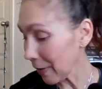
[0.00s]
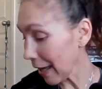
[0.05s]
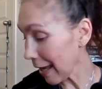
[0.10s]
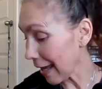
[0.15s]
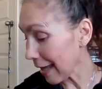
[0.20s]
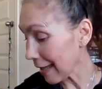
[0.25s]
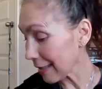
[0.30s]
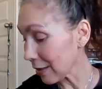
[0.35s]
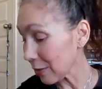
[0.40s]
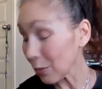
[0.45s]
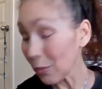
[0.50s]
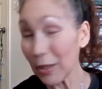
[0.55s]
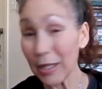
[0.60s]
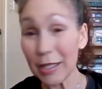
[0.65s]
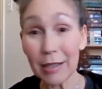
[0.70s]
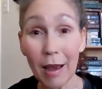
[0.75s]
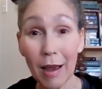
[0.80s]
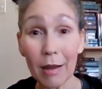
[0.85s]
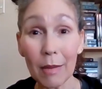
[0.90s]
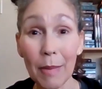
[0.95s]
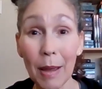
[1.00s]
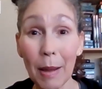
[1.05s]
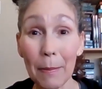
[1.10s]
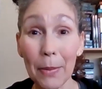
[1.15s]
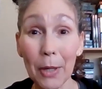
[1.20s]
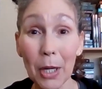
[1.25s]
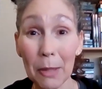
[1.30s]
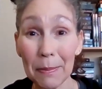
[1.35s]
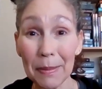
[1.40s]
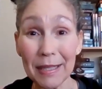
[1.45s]
And we talk
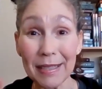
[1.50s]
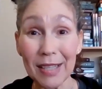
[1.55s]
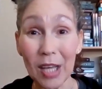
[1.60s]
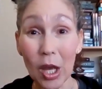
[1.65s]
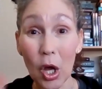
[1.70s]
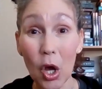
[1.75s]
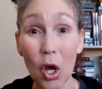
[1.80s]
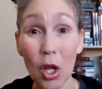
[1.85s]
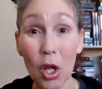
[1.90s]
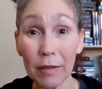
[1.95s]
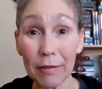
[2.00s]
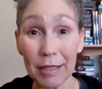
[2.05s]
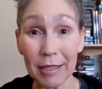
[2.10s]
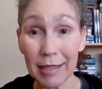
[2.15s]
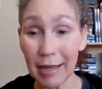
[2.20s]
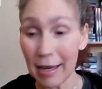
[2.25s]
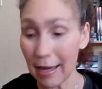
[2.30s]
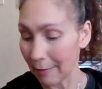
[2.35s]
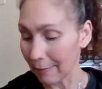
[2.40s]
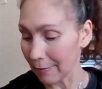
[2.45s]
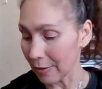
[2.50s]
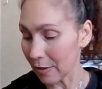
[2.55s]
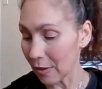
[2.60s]
about purpose all of the time.